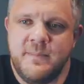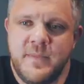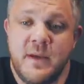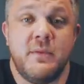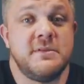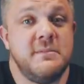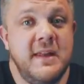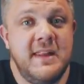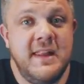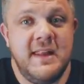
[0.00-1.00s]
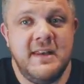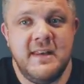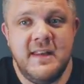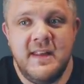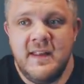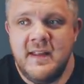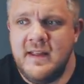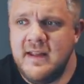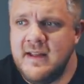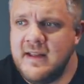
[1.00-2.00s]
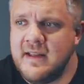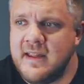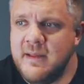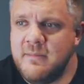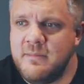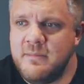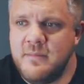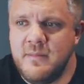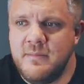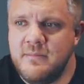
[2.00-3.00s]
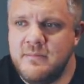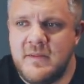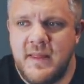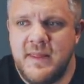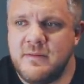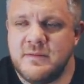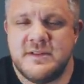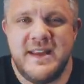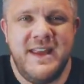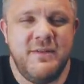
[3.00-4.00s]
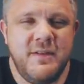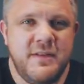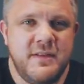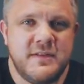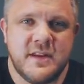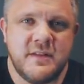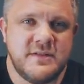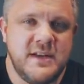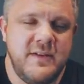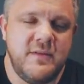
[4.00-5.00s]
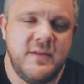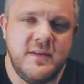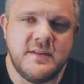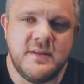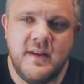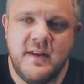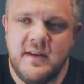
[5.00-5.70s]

it wasn't my day, and I came, I think it was sixth or seventh in this event.